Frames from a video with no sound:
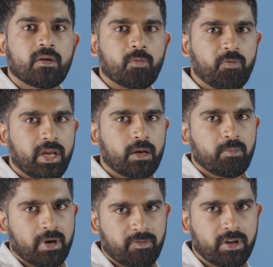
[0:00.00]
We at
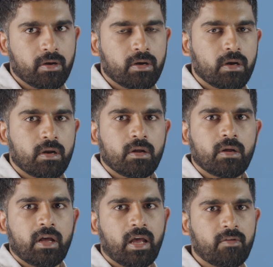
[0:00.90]
MedFin
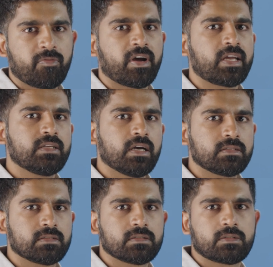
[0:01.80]
help find the
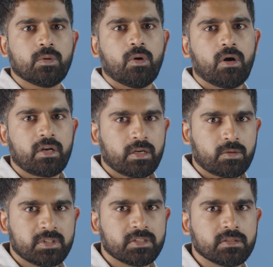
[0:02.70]
answers to all your
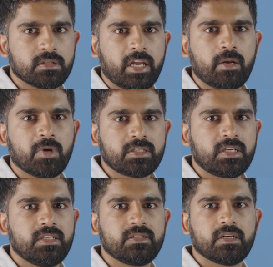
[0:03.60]
questions in much
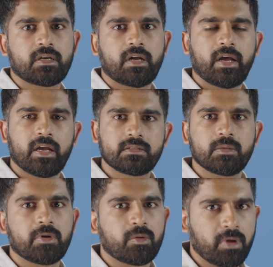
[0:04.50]
easier and
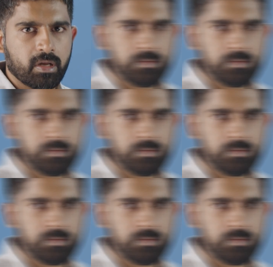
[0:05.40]
simpler way.